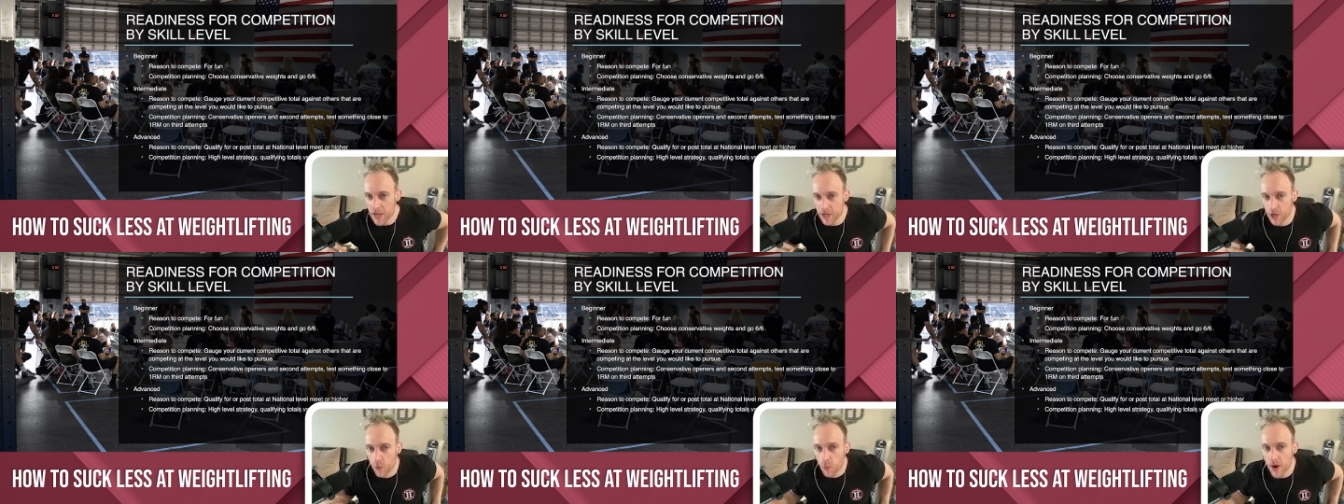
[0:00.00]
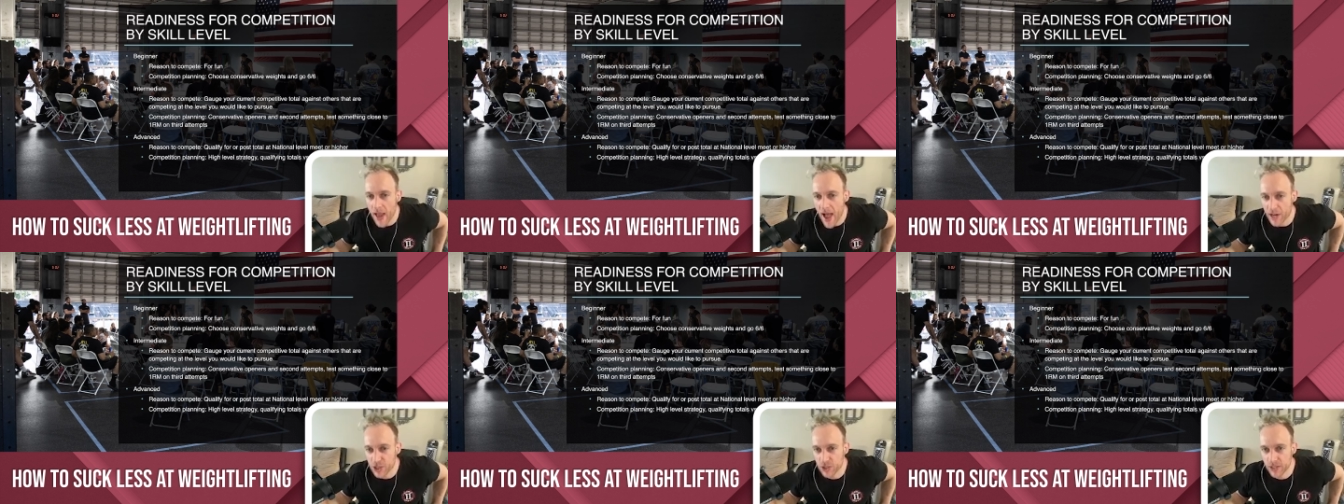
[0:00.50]
you know, what
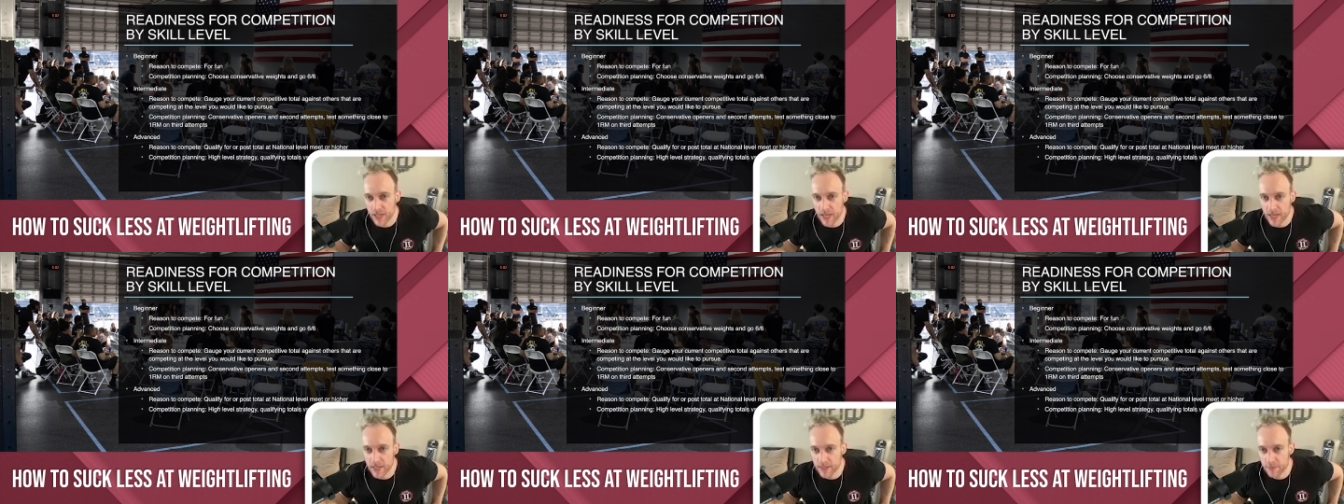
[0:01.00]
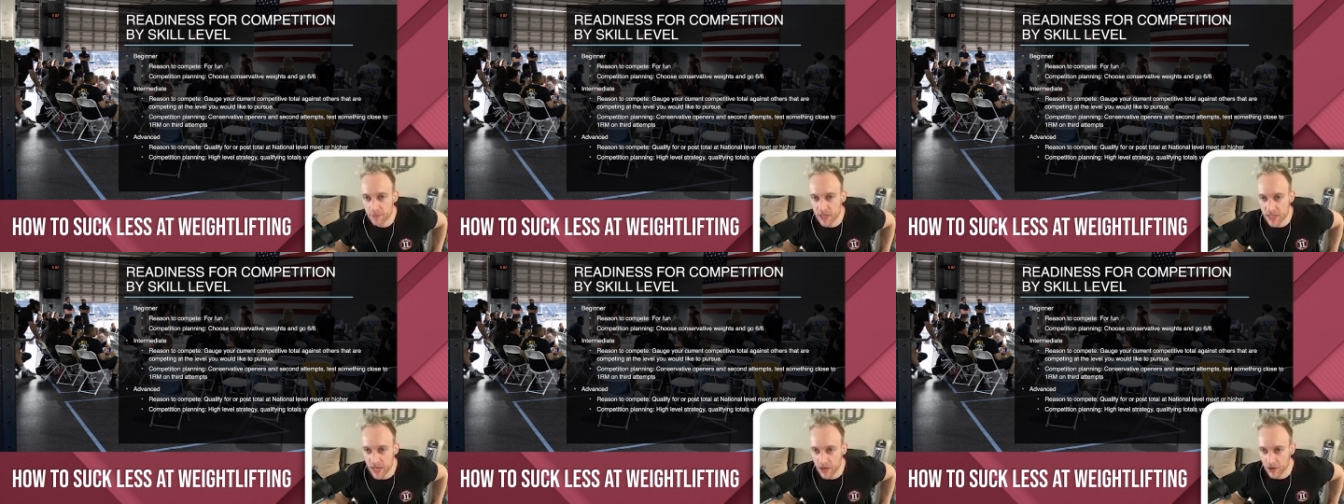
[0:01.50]
actually is a
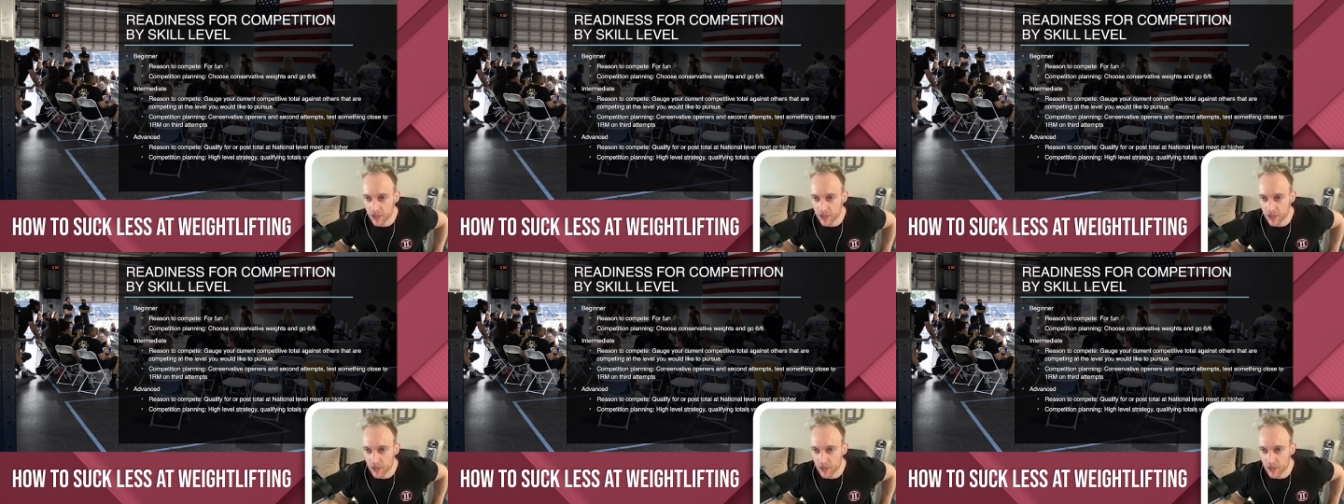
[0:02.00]
beginner?